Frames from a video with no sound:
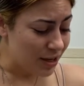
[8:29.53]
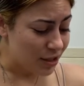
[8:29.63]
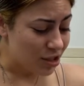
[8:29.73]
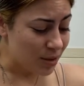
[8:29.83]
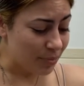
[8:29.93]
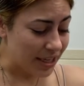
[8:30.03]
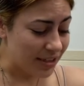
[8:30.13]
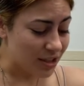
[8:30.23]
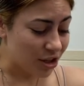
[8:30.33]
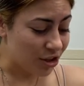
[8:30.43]
She
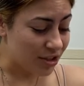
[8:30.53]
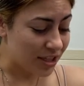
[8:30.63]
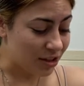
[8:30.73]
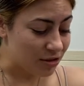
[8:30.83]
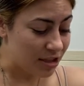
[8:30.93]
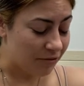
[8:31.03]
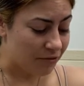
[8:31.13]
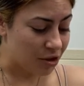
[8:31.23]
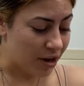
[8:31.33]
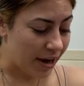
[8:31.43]
blinked, cursing herself
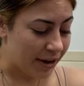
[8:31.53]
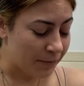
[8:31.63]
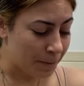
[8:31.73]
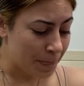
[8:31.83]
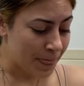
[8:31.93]
for crying.